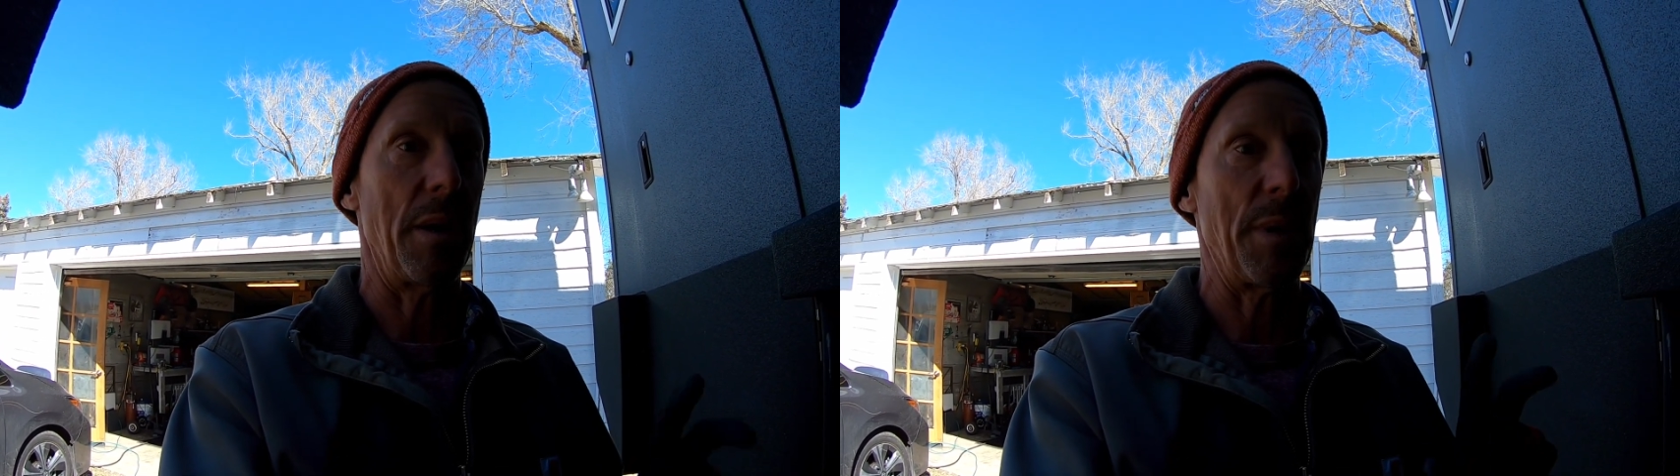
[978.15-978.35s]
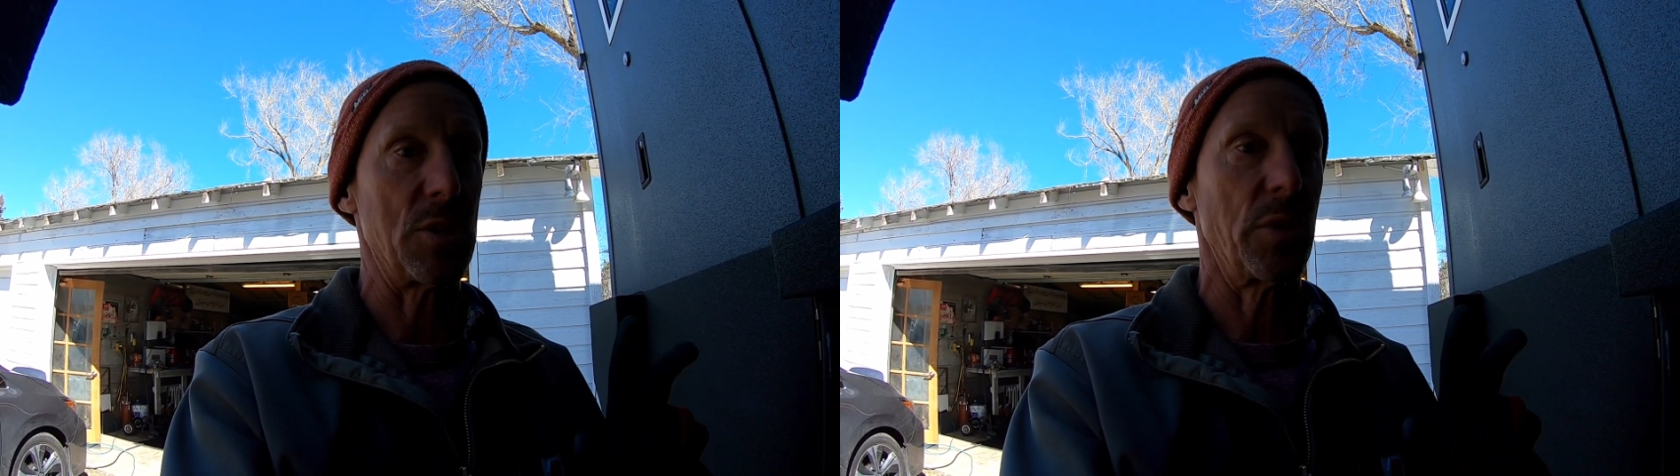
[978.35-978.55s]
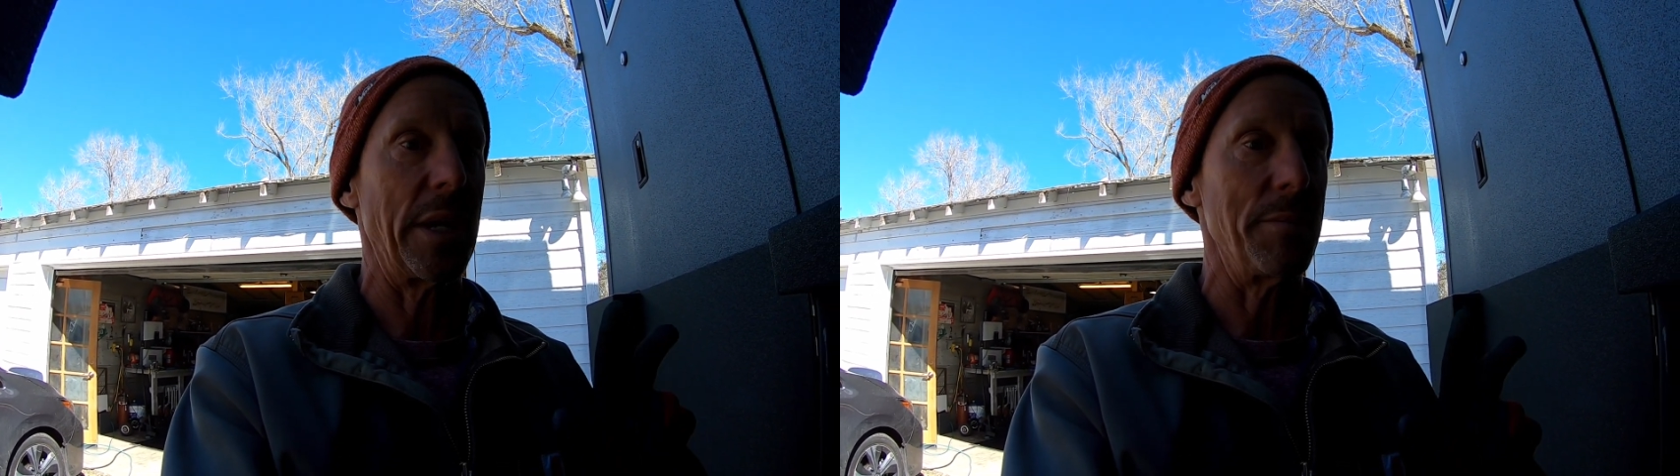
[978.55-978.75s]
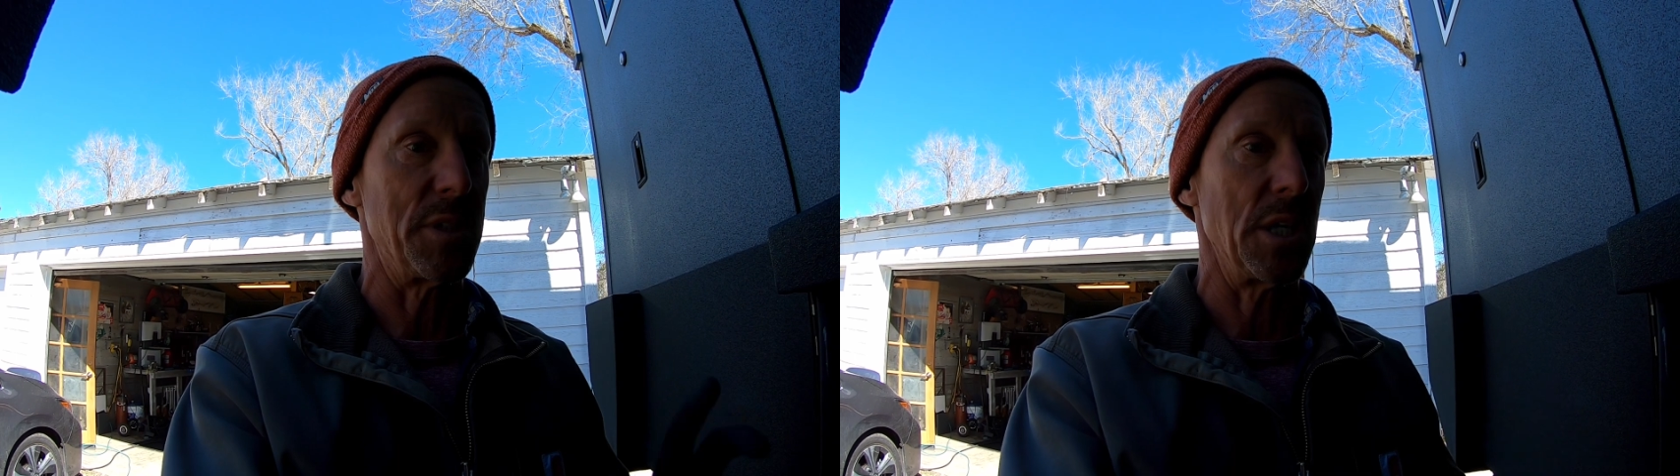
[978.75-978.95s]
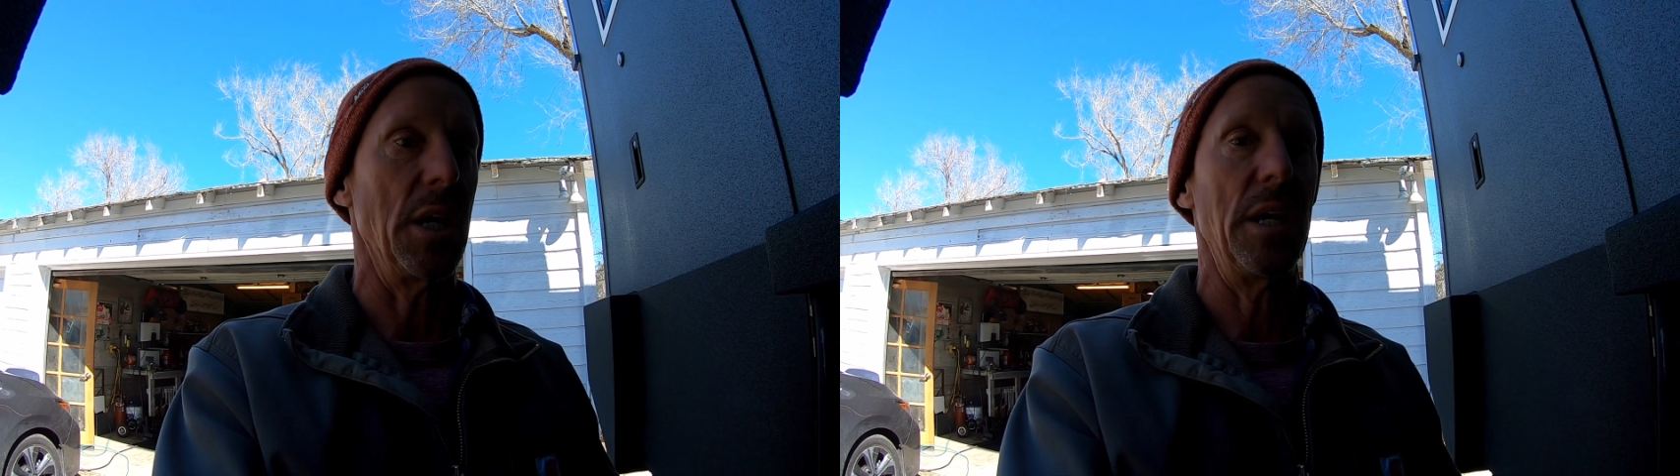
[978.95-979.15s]
I might as well get them
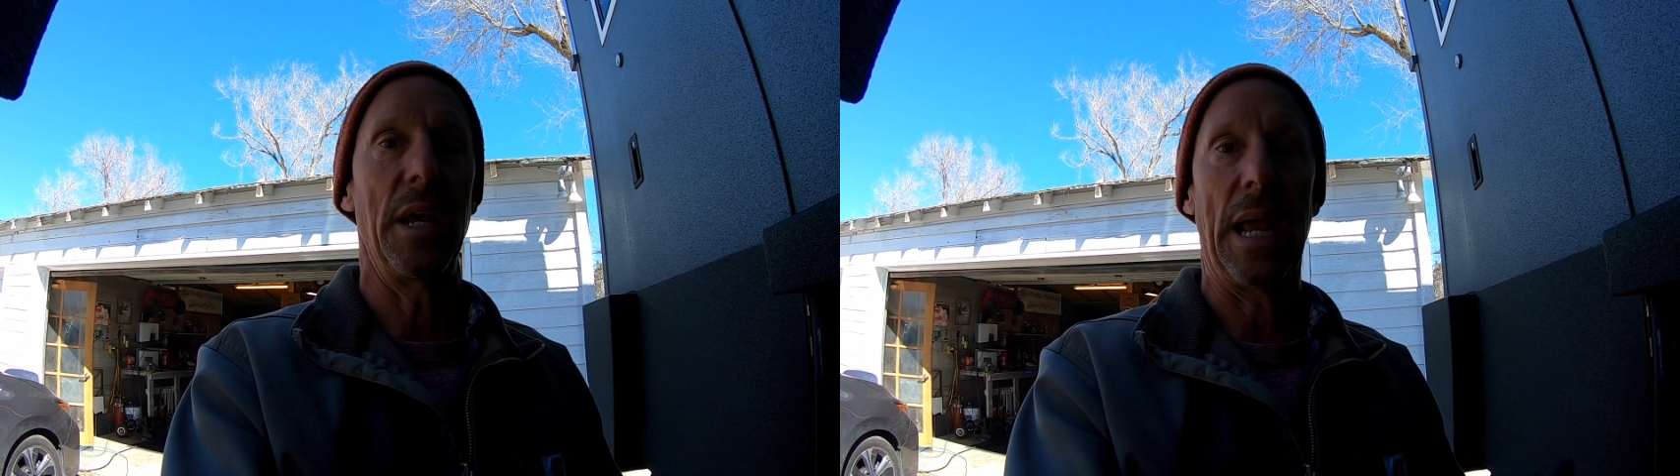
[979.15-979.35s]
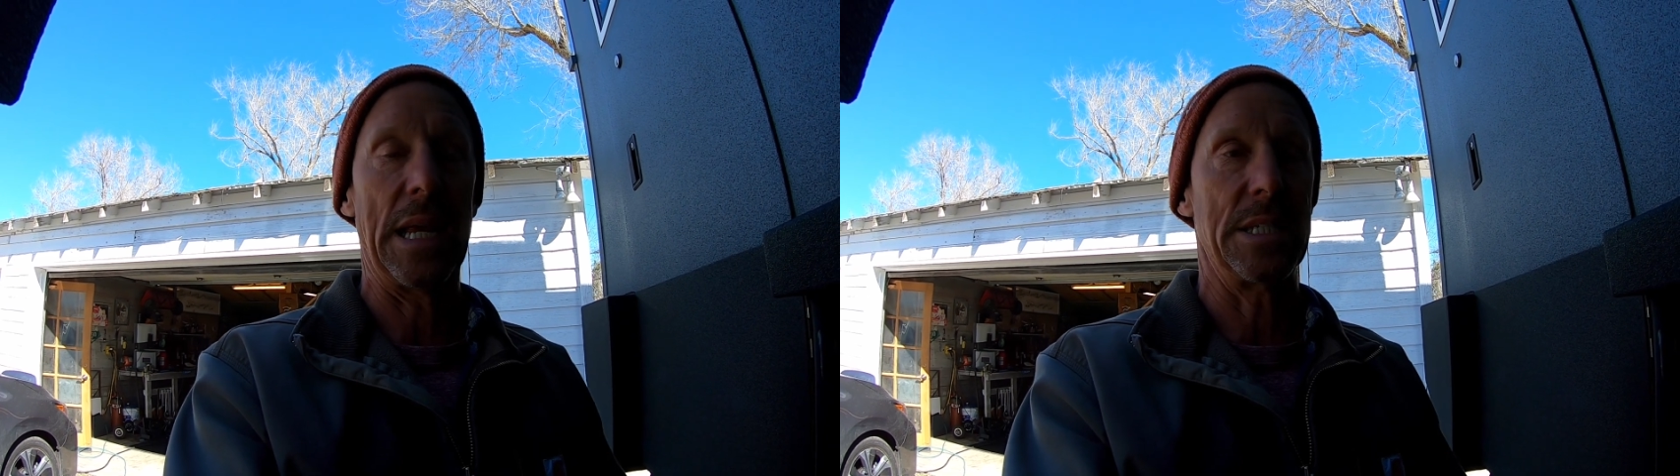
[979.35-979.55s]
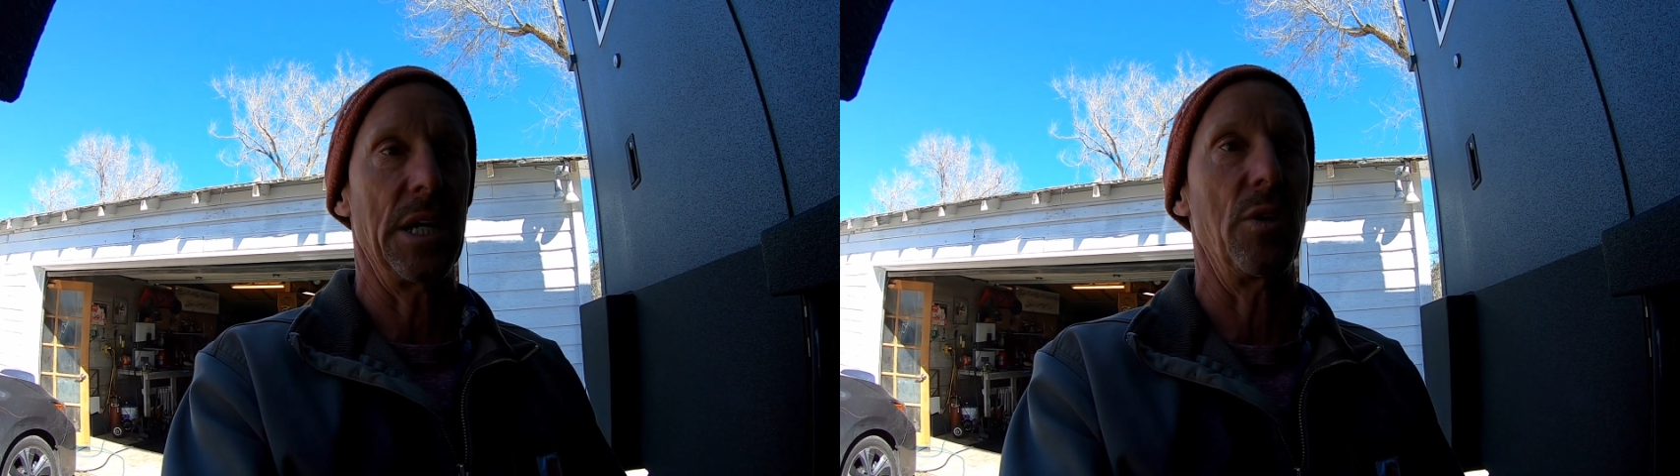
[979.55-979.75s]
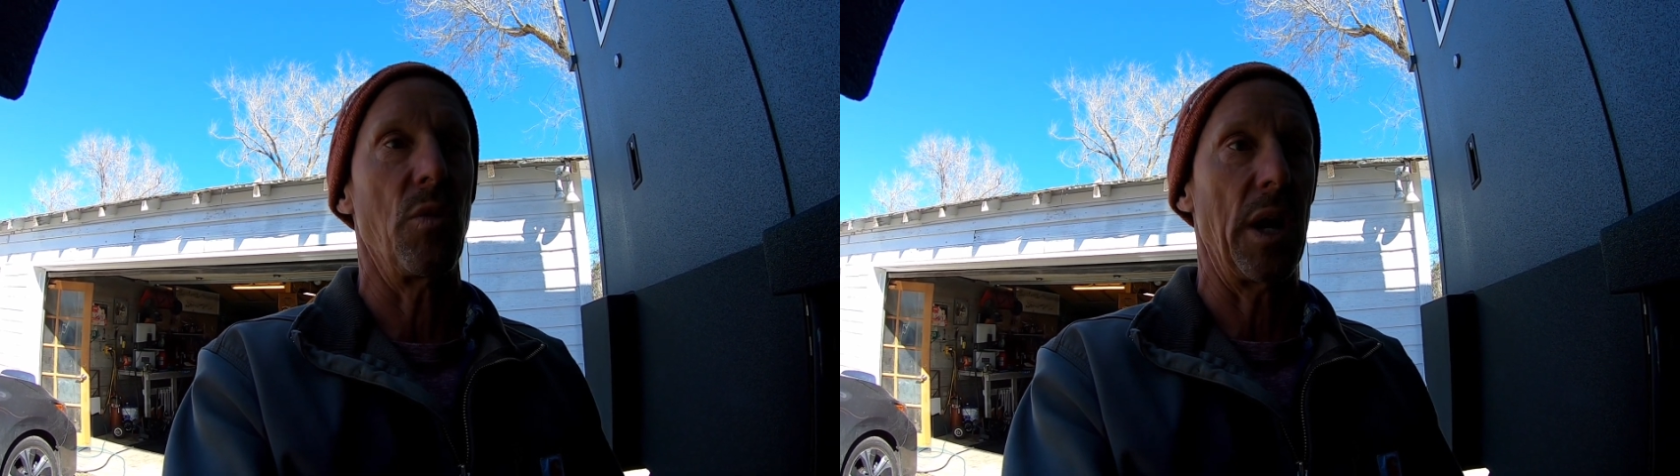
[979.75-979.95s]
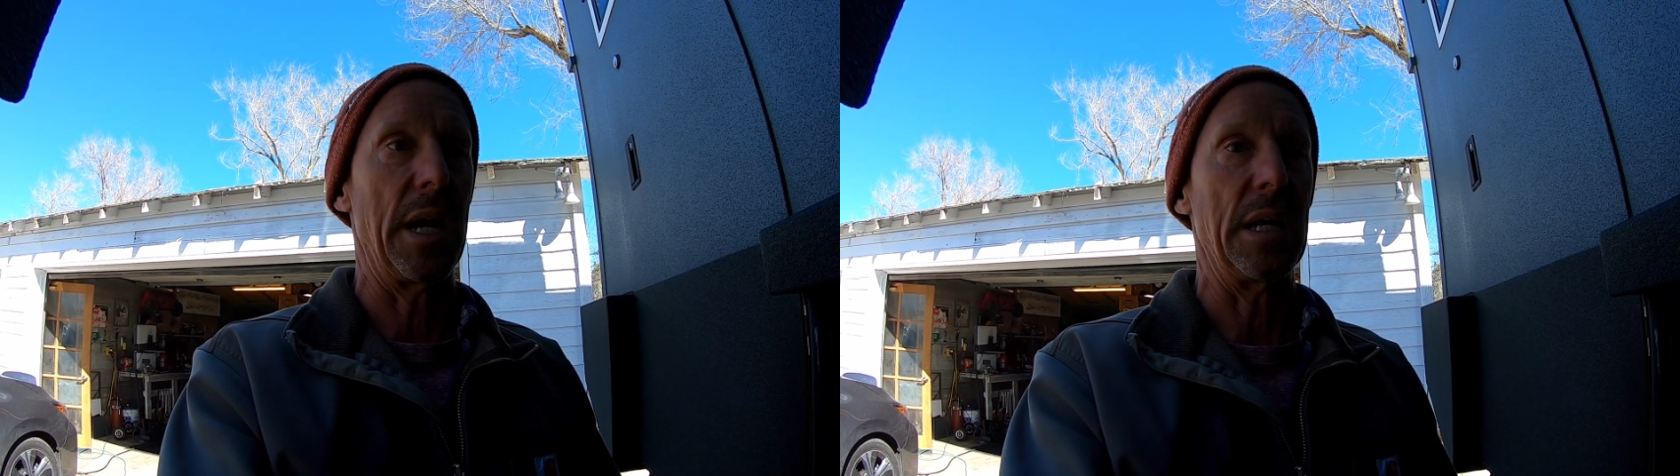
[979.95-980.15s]
done and done
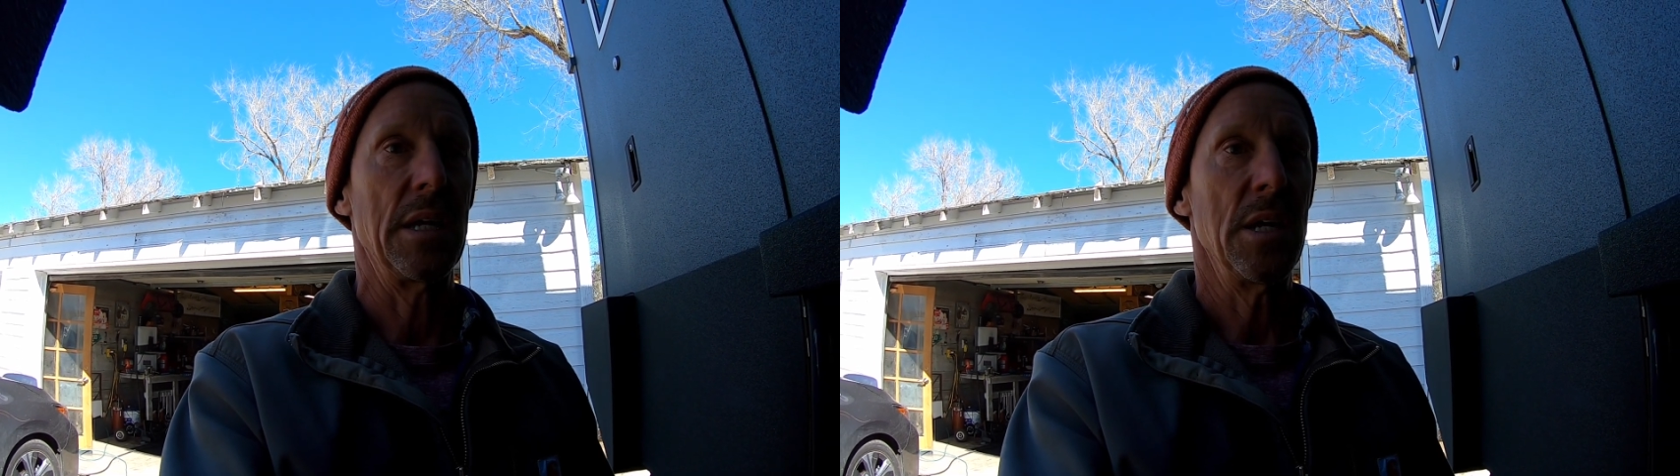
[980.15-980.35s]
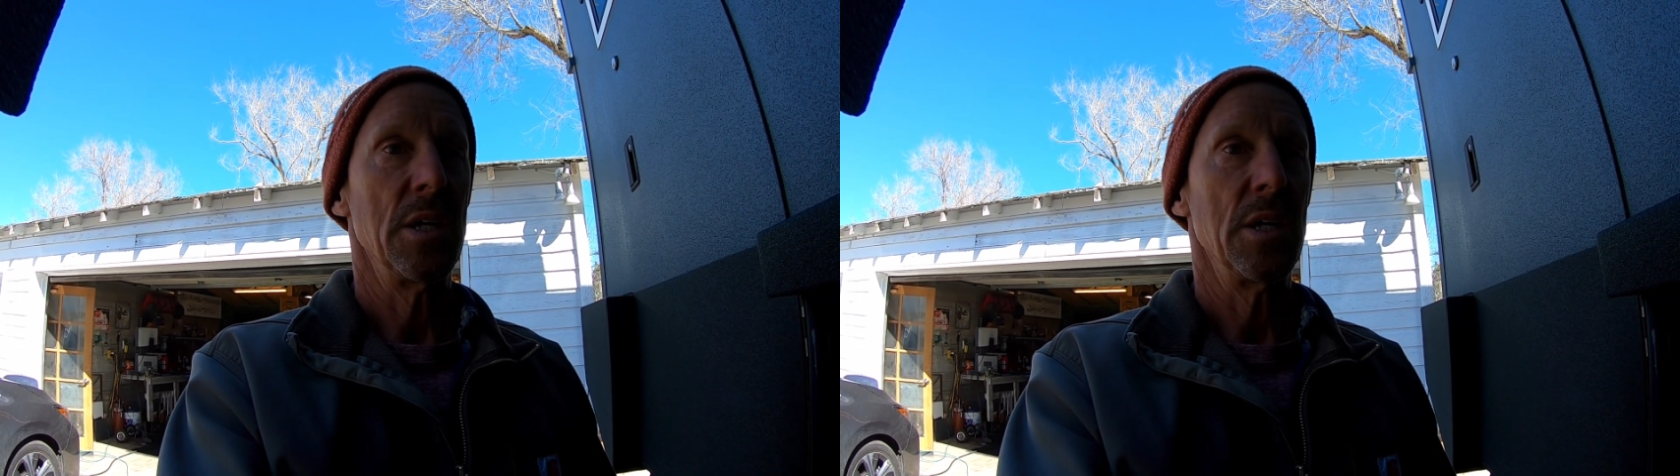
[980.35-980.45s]
right.